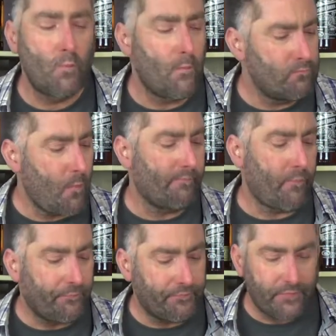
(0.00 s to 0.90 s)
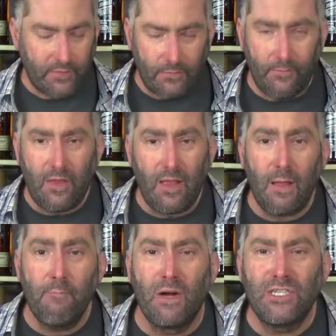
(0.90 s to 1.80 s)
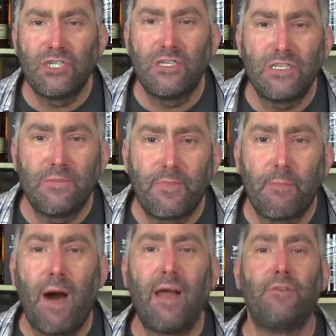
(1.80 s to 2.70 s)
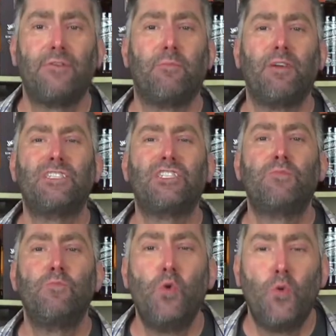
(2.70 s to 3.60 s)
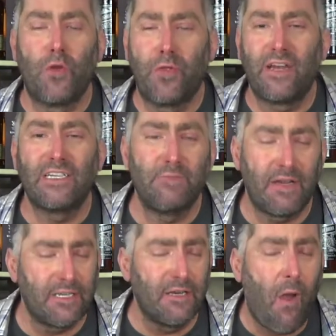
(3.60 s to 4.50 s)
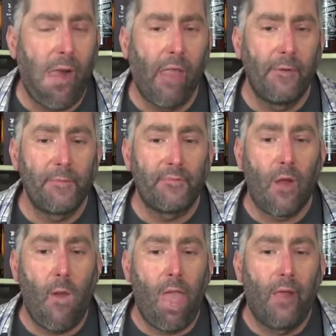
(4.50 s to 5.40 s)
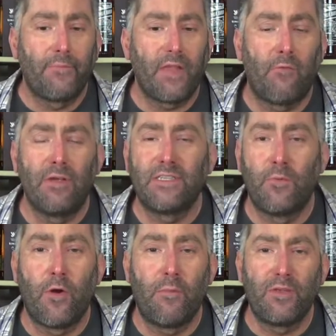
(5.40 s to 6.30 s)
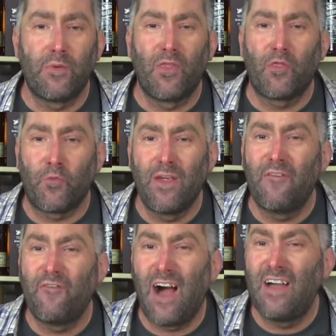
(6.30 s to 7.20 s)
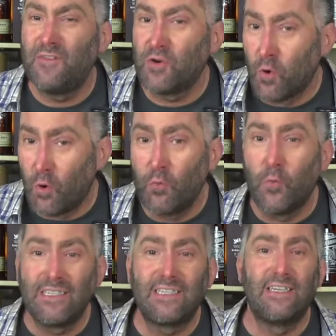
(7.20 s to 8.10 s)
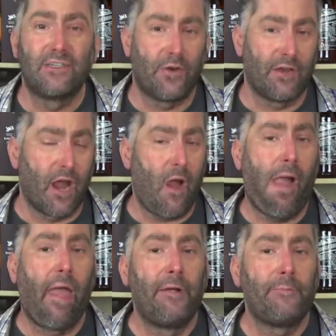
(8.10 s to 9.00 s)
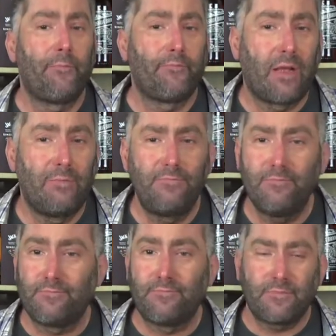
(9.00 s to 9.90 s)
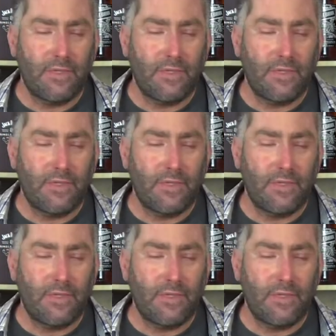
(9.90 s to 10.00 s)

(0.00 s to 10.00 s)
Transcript: mmm. Much milder, much smoother than expected. I read somewhere between three and five year old whiskies are in here. Mmm.